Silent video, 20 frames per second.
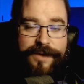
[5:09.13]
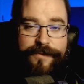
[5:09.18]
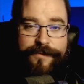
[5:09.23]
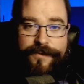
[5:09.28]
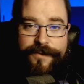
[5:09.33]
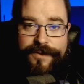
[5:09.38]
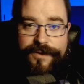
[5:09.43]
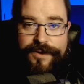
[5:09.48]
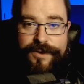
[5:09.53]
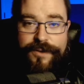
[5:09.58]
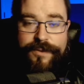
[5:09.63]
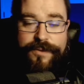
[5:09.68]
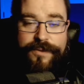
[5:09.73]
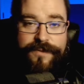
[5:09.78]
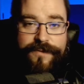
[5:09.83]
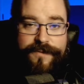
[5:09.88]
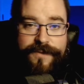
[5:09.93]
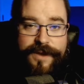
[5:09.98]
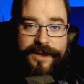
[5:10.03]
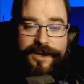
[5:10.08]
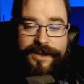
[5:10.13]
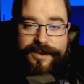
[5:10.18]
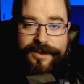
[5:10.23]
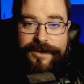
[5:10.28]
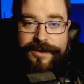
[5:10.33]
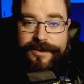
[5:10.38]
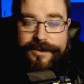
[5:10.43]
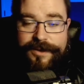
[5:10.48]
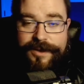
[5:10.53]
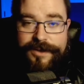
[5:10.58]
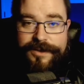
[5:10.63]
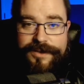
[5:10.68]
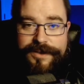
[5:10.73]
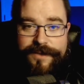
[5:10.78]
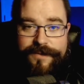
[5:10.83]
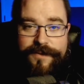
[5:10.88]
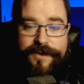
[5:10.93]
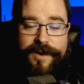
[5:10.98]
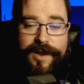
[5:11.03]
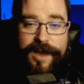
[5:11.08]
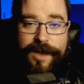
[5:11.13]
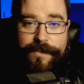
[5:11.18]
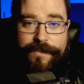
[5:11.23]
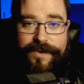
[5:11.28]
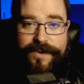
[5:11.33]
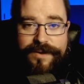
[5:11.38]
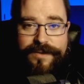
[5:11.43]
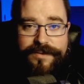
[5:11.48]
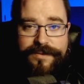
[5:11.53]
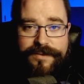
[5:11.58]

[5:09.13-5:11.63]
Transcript: for you if anything does ever happen.